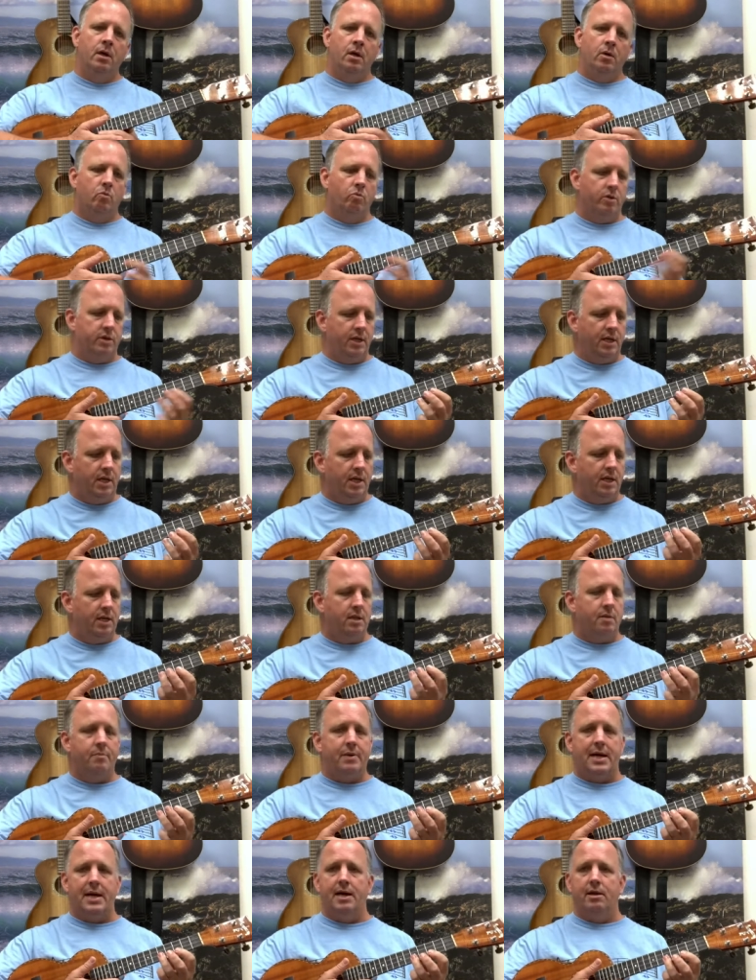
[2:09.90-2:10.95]
We're thinking in the
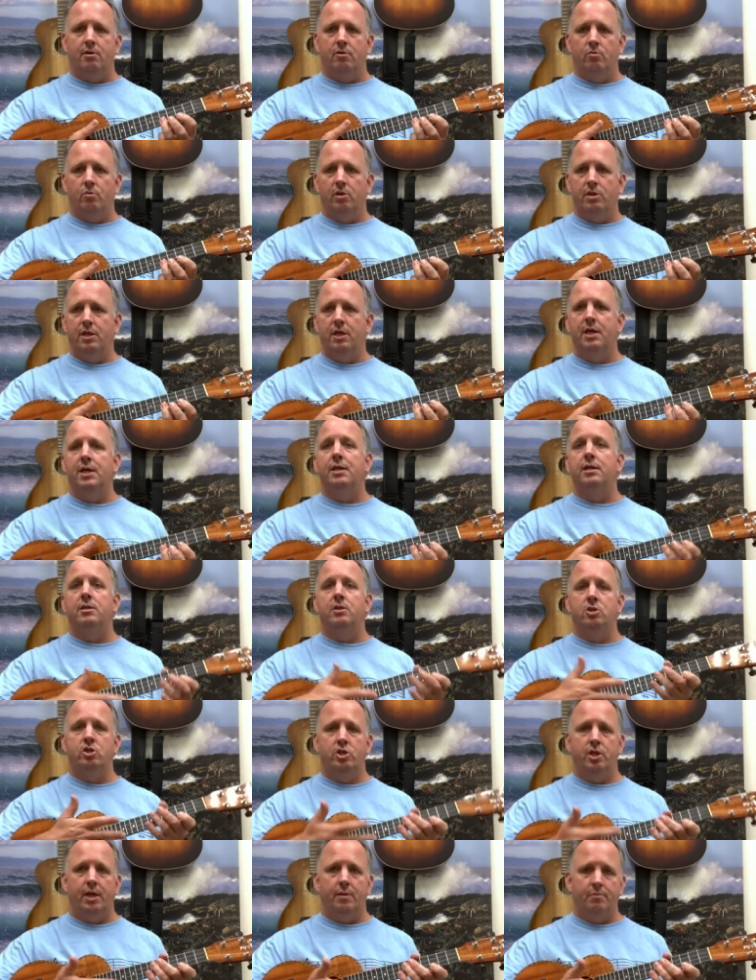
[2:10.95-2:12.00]
pattern. We're thinking in the
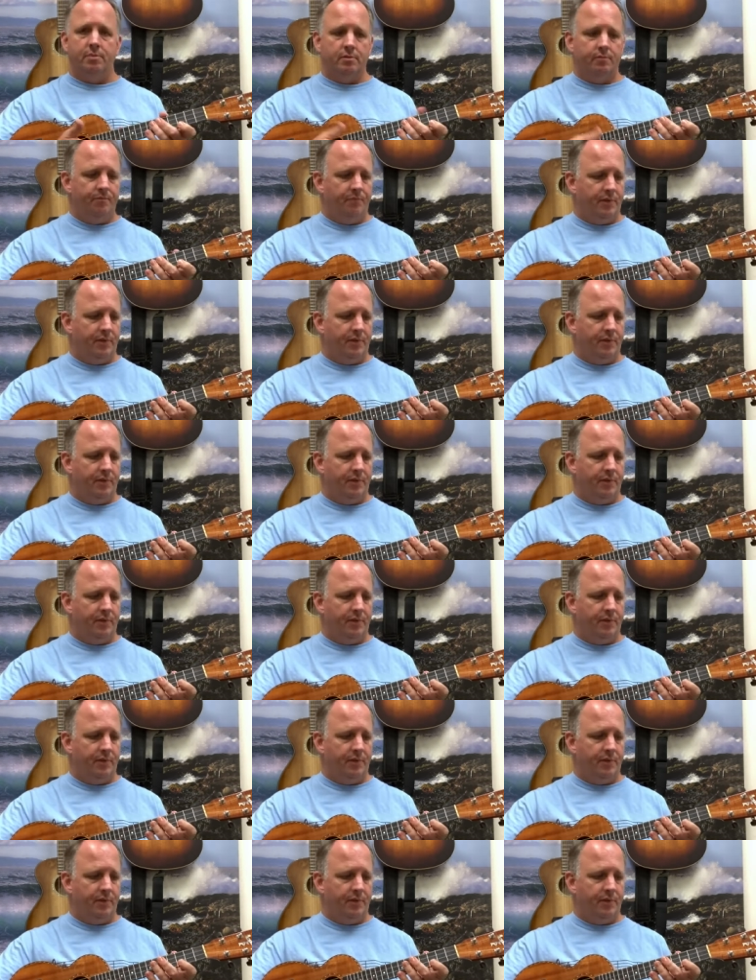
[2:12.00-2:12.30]
shape.